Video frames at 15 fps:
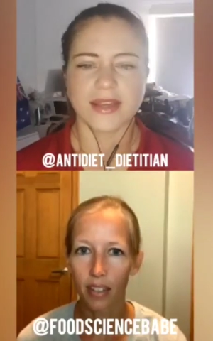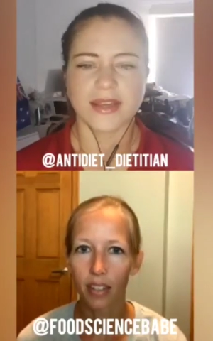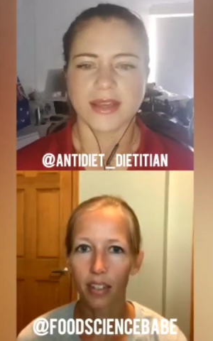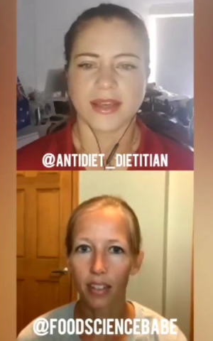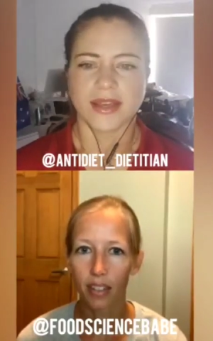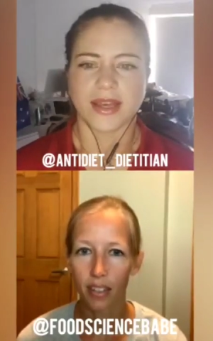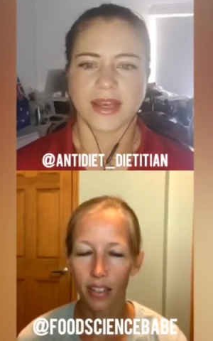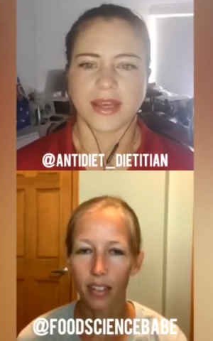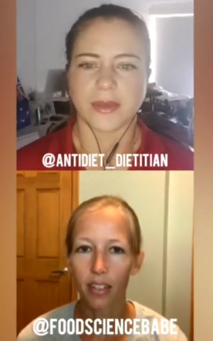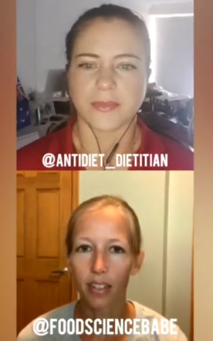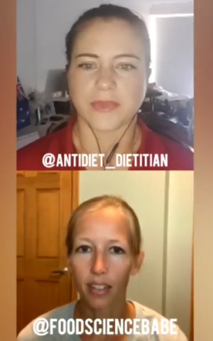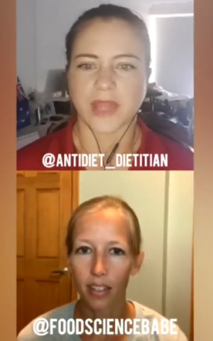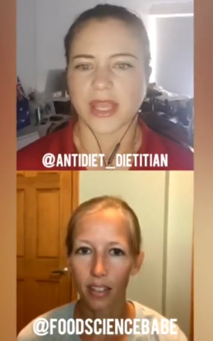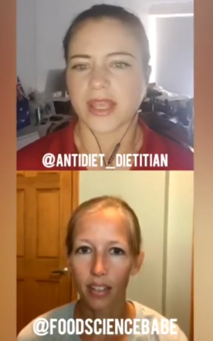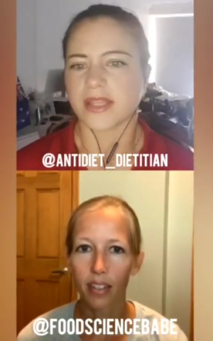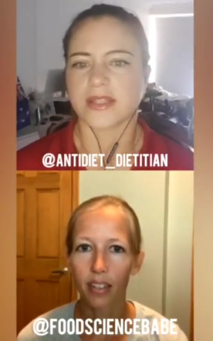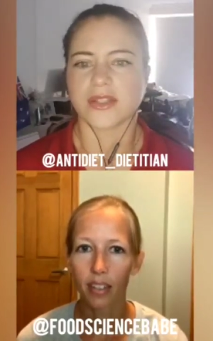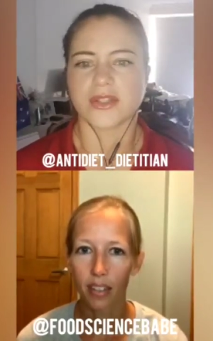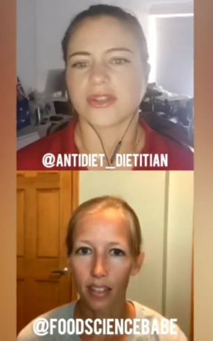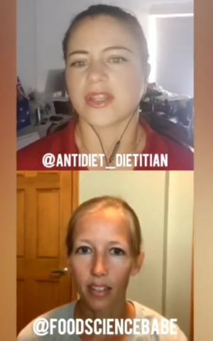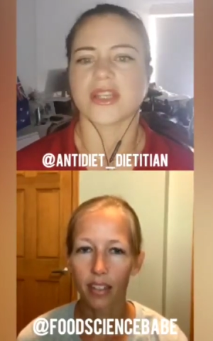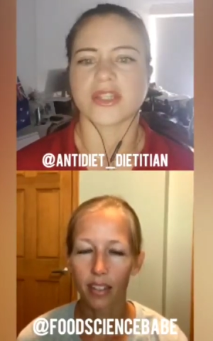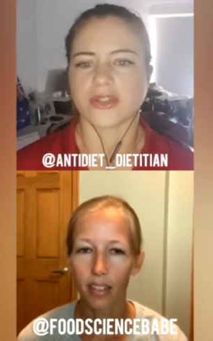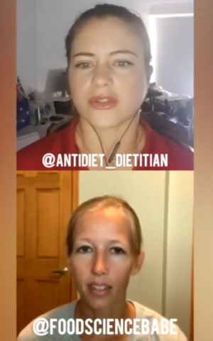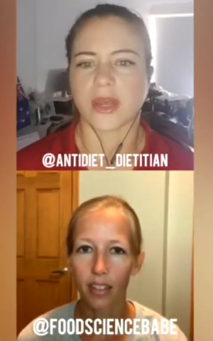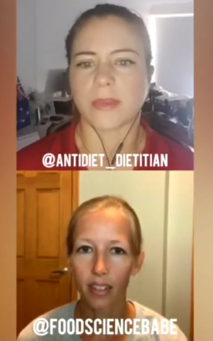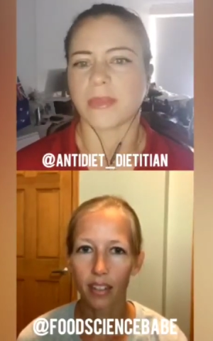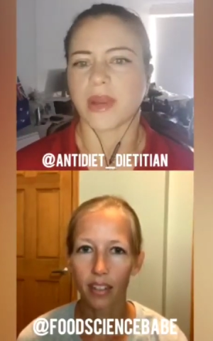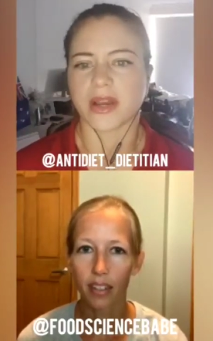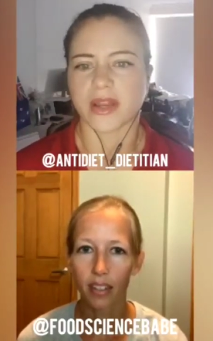Speaker 1: Um, I guess it's just an, a
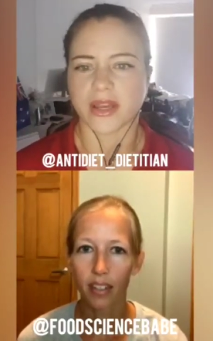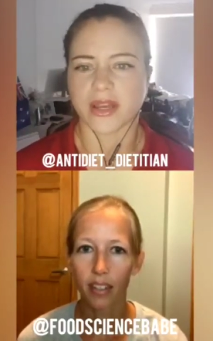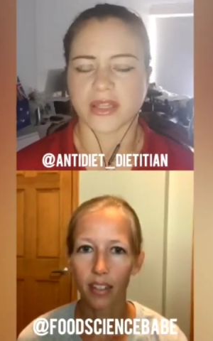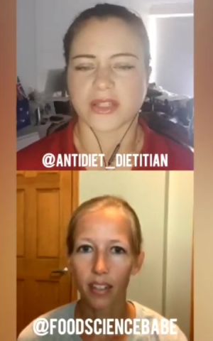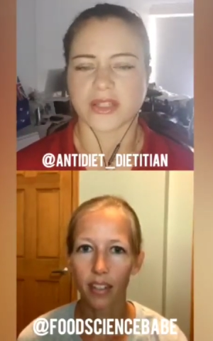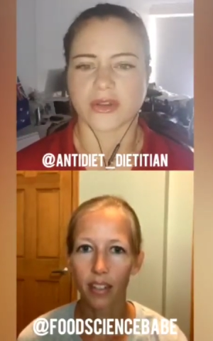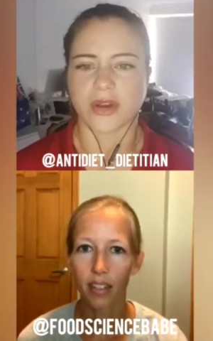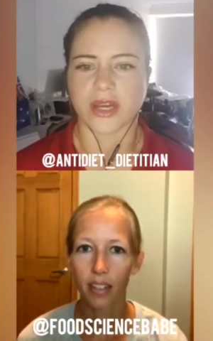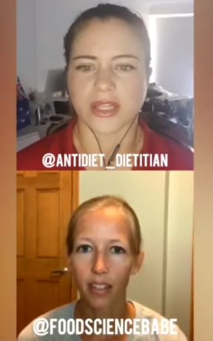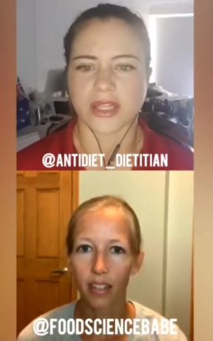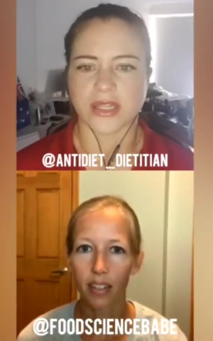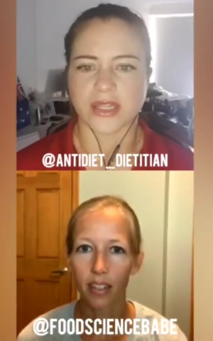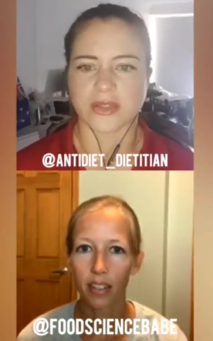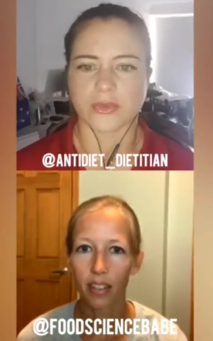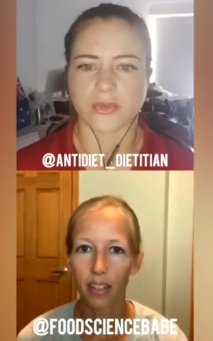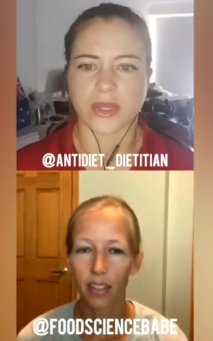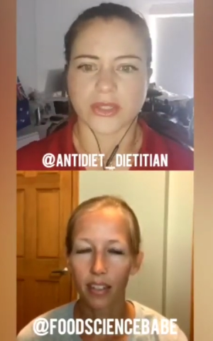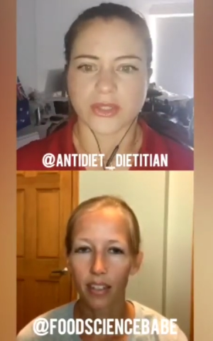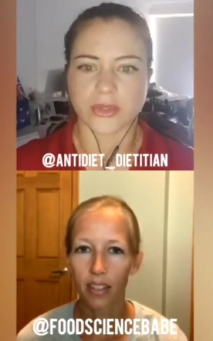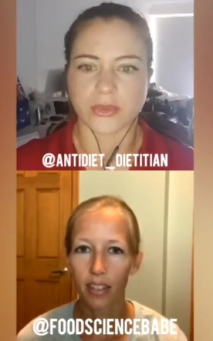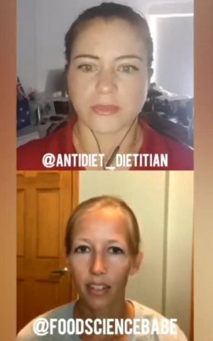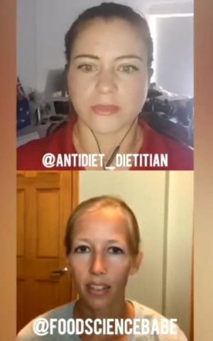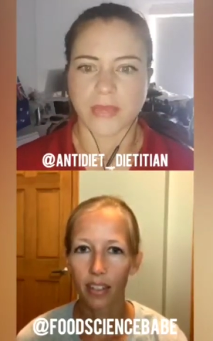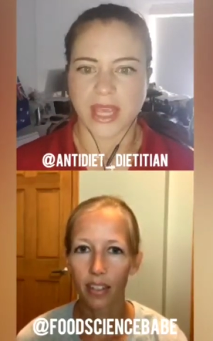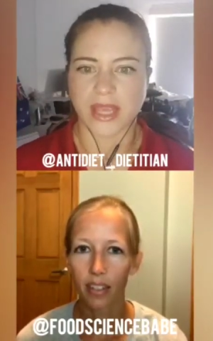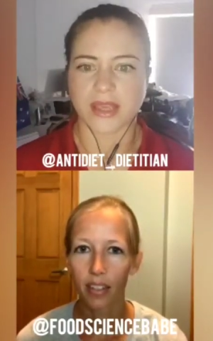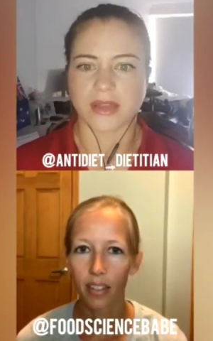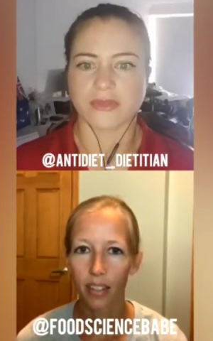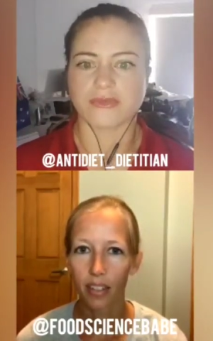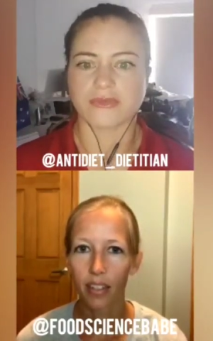marketing strategy as well to make it
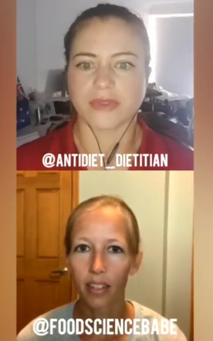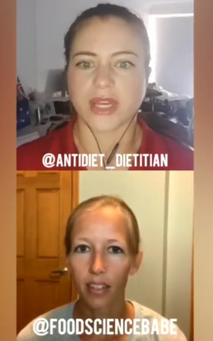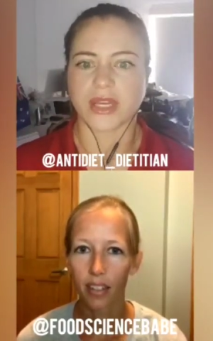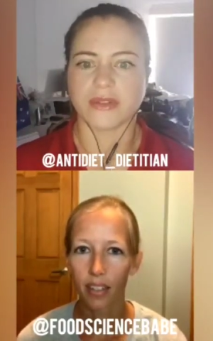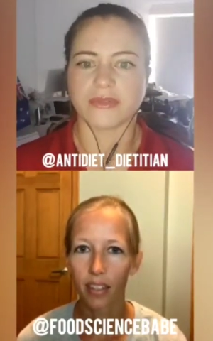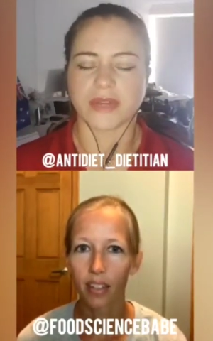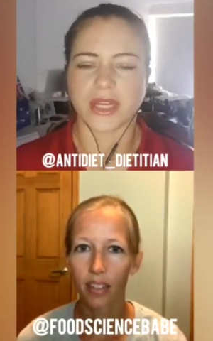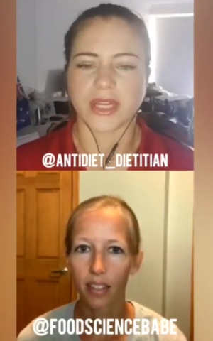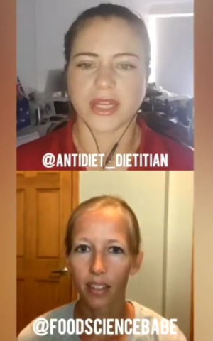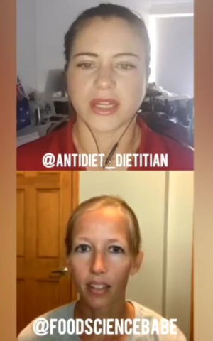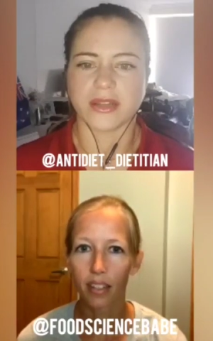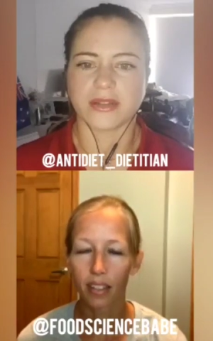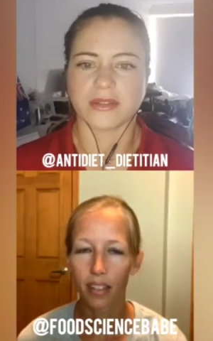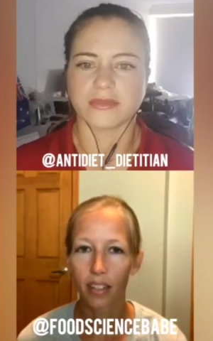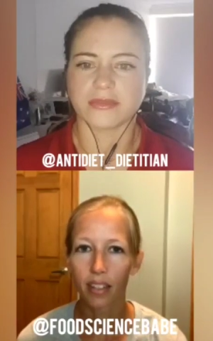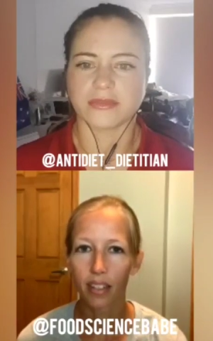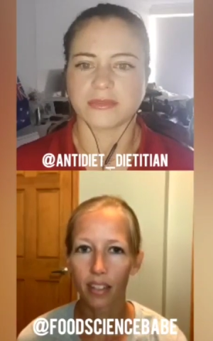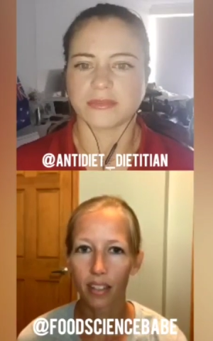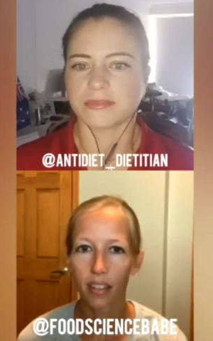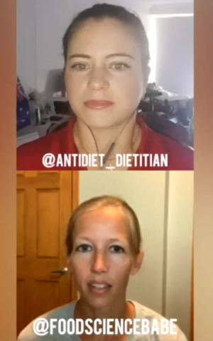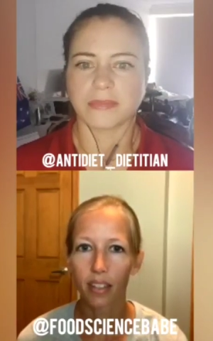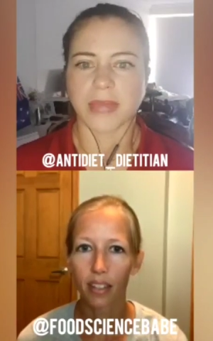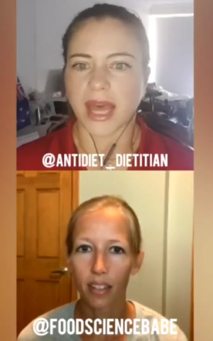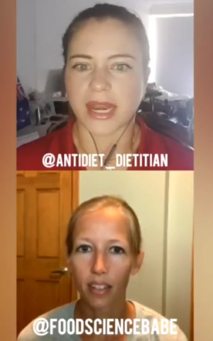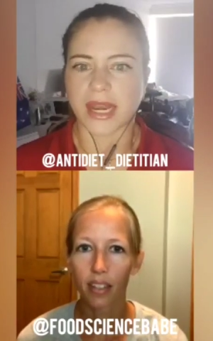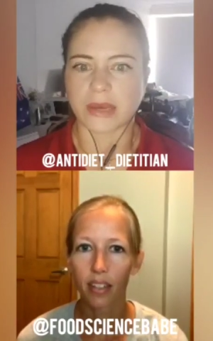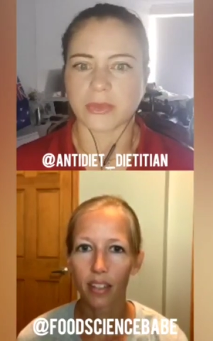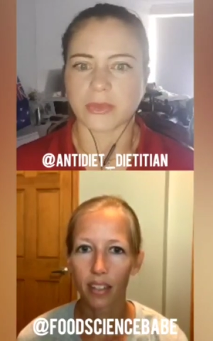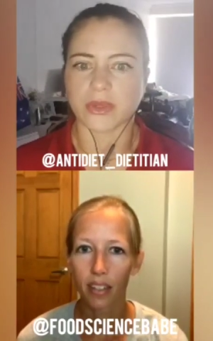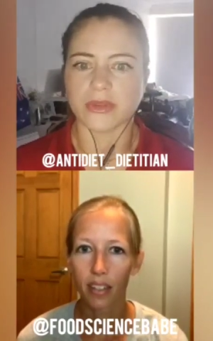really, really
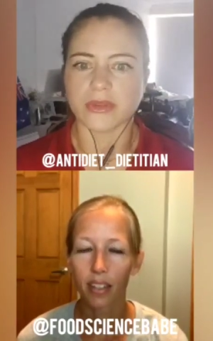palatable.